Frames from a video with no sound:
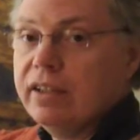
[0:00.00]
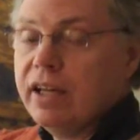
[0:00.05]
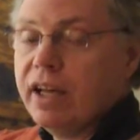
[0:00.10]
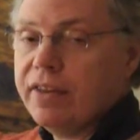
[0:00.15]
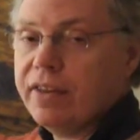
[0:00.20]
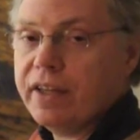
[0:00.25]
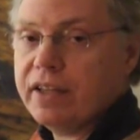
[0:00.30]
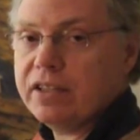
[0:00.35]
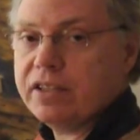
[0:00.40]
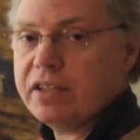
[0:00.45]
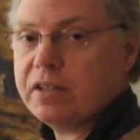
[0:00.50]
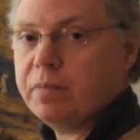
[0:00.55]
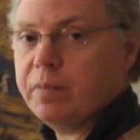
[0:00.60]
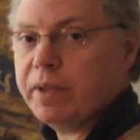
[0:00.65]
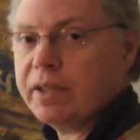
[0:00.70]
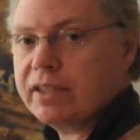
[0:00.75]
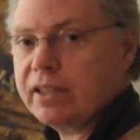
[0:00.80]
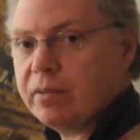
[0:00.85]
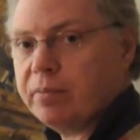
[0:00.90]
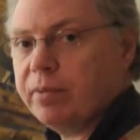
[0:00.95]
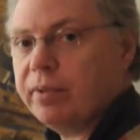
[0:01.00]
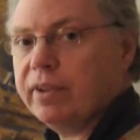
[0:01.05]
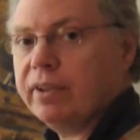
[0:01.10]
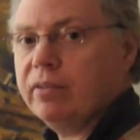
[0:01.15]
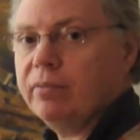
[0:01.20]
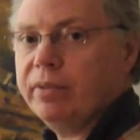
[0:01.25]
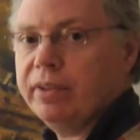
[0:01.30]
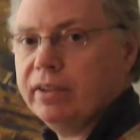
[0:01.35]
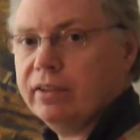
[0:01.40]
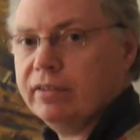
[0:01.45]
and then just mix up a little
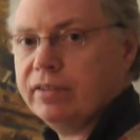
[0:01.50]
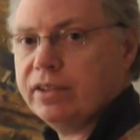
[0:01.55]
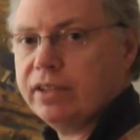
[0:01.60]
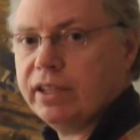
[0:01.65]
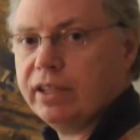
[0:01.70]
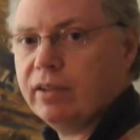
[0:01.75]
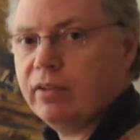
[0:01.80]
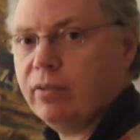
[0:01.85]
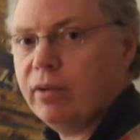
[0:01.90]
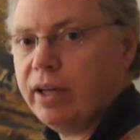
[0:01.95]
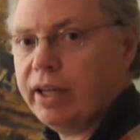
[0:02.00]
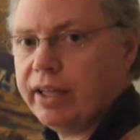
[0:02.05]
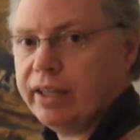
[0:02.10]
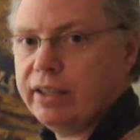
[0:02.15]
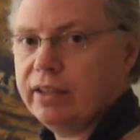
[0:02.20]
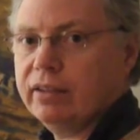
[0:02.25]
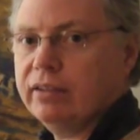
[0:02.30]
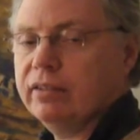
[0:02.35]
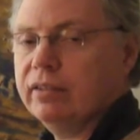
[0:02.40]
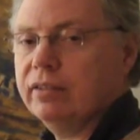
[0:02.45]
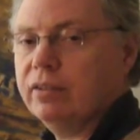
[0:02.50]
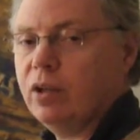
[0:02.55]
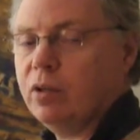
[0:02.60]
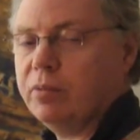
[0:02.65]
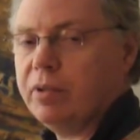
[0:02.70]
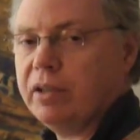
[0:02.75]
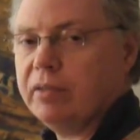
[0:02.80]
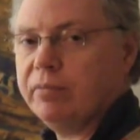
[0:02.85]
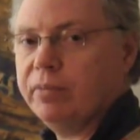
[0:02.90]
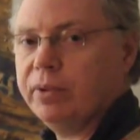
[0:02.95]
bit of zinc white and
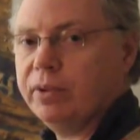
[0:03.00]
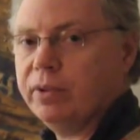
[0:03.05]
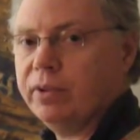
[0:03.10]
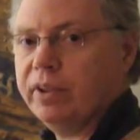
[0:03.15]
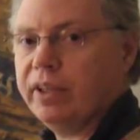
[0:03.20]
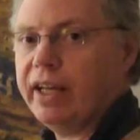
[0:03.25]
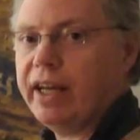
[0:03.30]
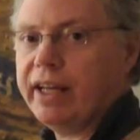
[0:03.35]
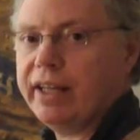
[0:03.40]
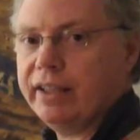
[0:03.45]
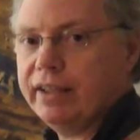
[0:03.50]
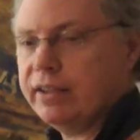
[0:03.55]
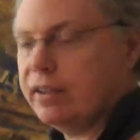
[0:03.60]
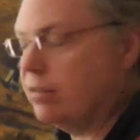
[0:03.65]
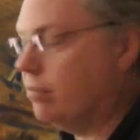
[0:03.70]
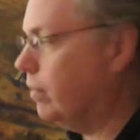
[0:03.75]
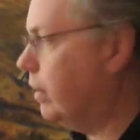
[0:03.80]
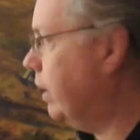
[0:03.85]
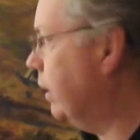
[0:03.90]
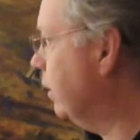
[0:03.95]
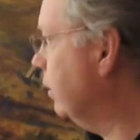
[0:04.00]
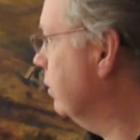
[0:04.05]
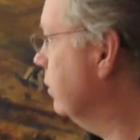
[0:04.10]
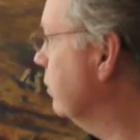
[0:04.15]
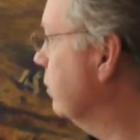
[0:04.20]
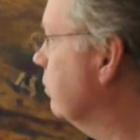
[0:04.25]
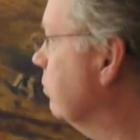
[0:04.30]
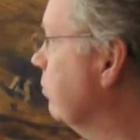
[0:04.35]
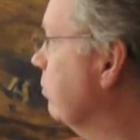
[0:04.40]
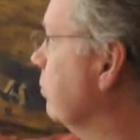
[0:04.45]
cobalt blue and add it to
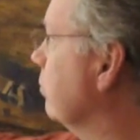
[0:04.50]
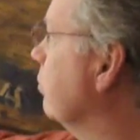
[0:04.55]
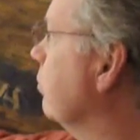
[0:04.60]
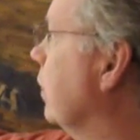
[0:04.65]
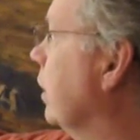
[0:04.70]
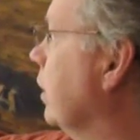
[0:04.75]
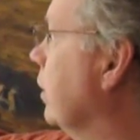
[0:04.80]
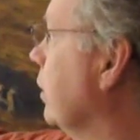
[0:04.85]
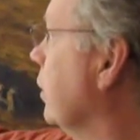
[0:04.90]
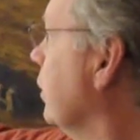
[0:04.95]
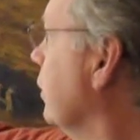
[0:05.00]
my